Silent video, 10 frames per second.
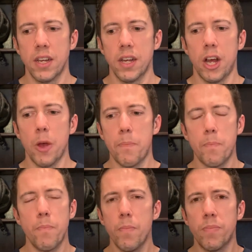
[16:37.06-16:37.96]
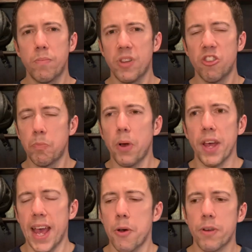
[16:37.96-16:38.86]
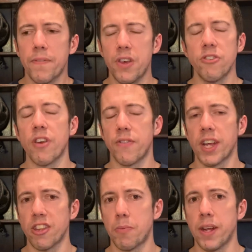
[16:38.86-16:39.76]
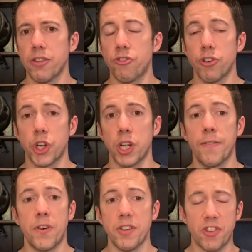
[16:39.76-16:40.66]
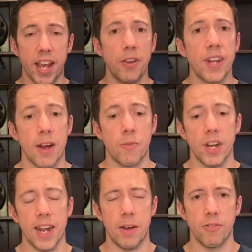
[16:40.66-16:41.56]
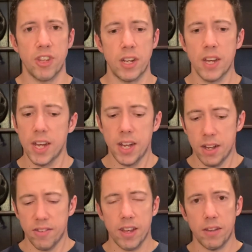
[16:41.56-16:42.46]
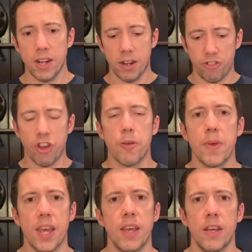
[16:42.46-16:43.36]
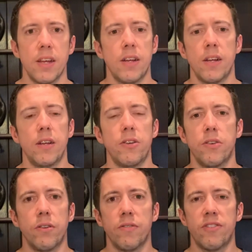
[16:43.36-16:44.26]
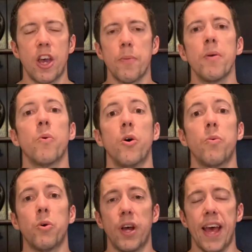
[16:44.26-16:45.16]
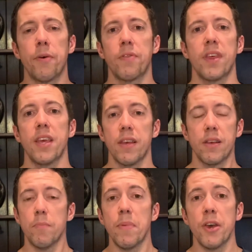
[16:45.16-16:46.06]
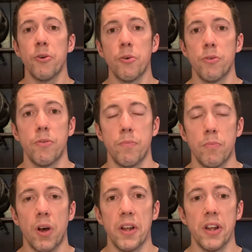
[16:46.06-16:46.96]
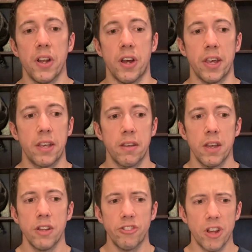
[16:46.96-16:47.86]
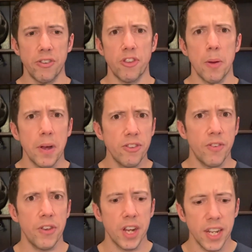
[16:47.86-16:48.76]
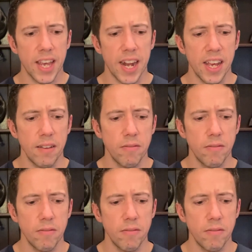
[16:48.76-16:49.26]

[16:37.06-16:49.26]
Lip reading: I, despite how confused everyone gets about nutrition, if I sat you down right now and said, tell me what a healthy meal might look like, chances are most of you are going to get it